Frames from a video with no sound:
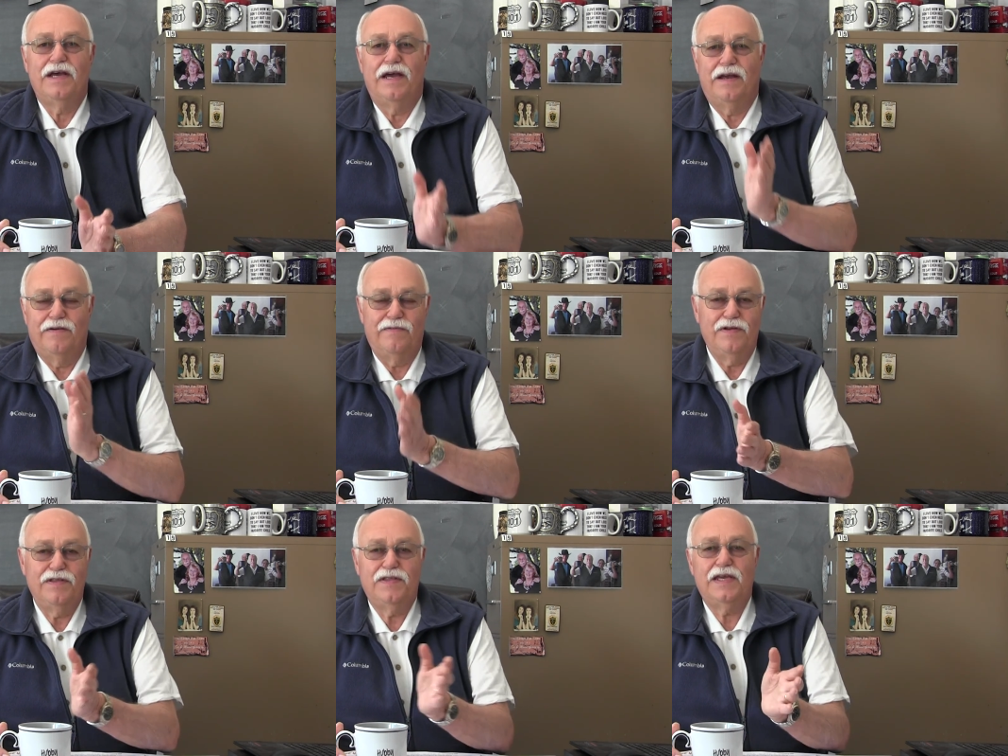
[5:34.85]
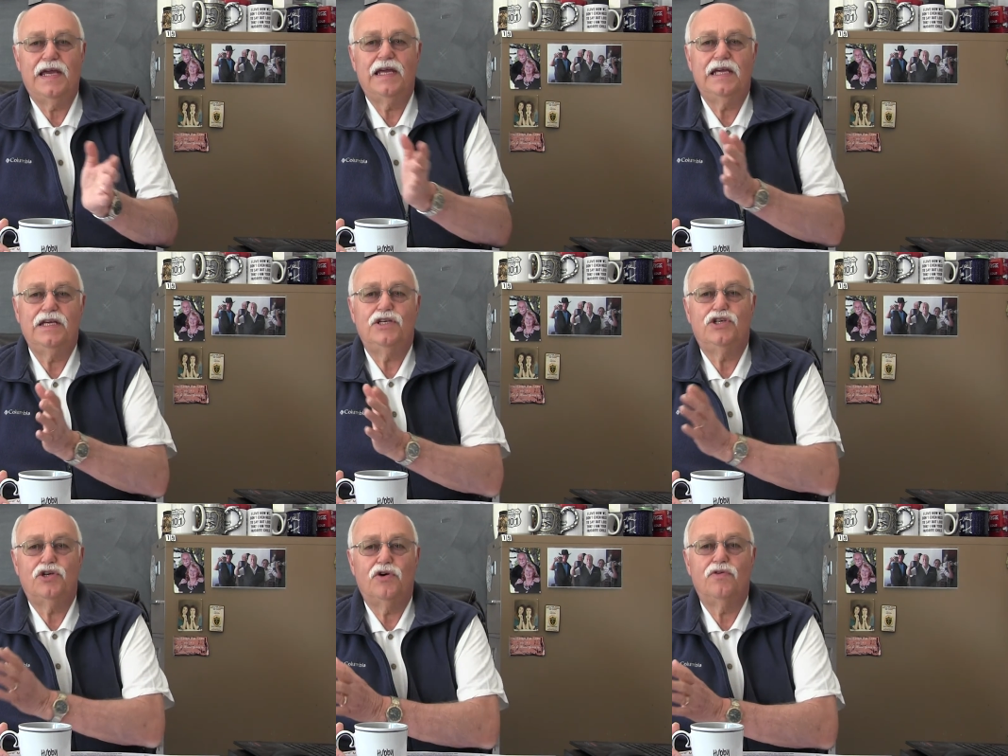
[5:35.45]
Everything he
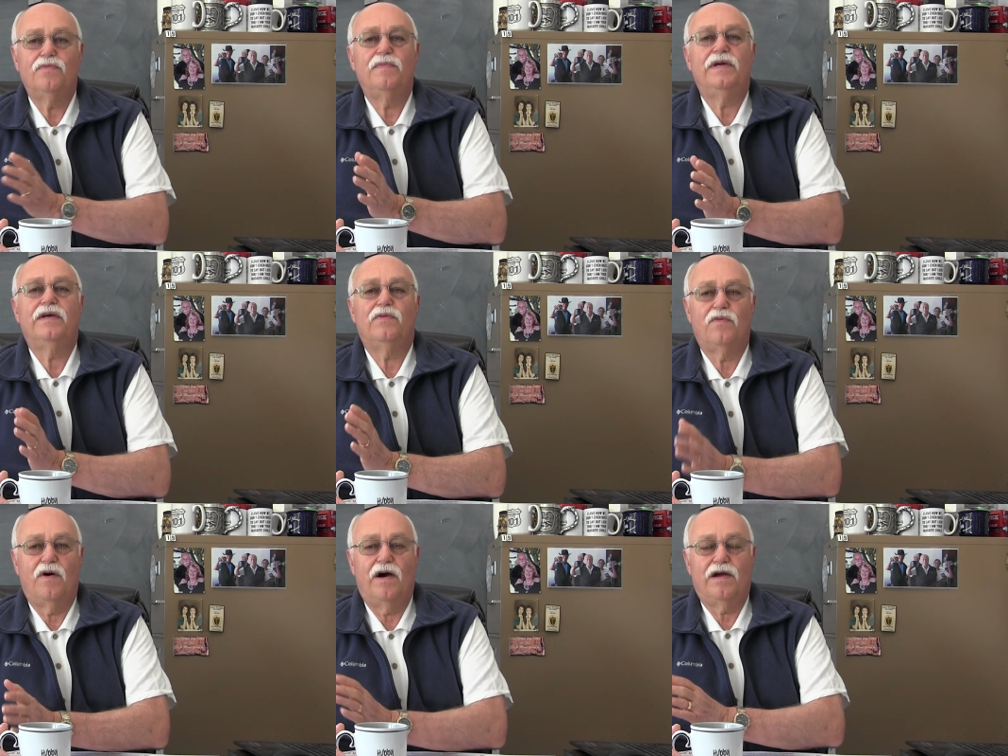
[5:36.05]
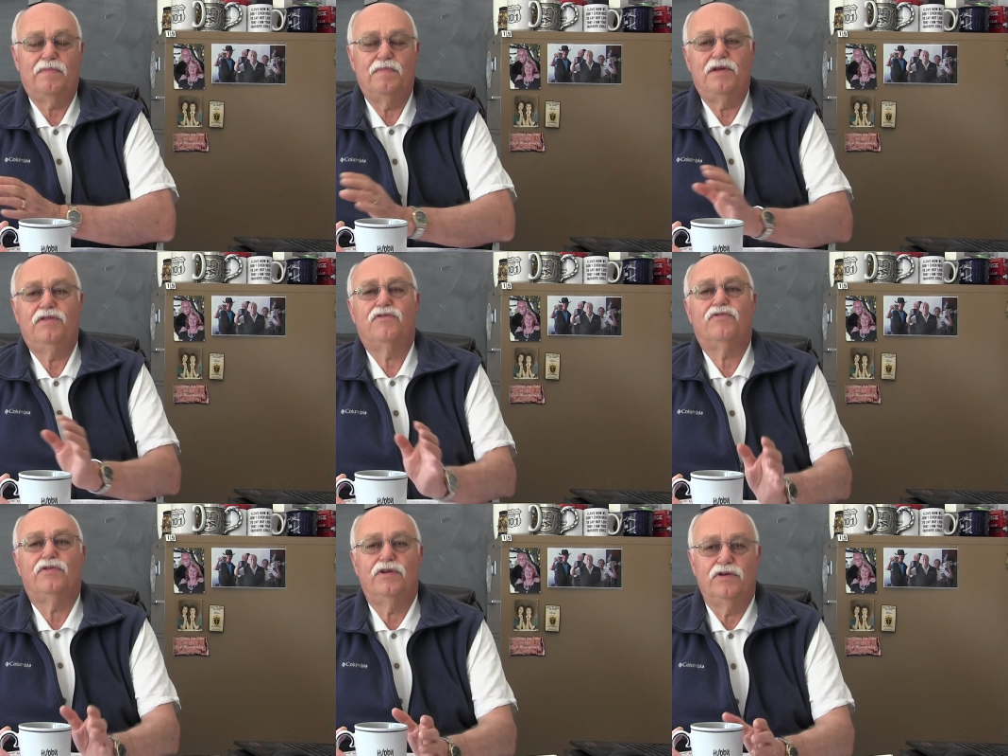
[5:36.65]
showed me and walked me
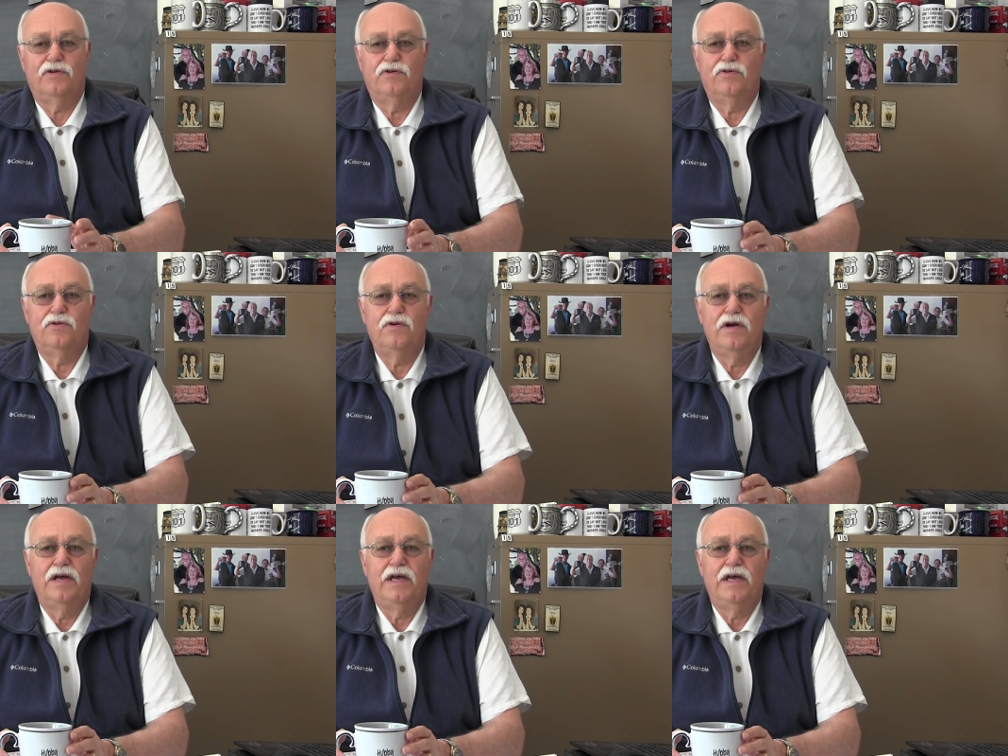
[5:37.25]
through,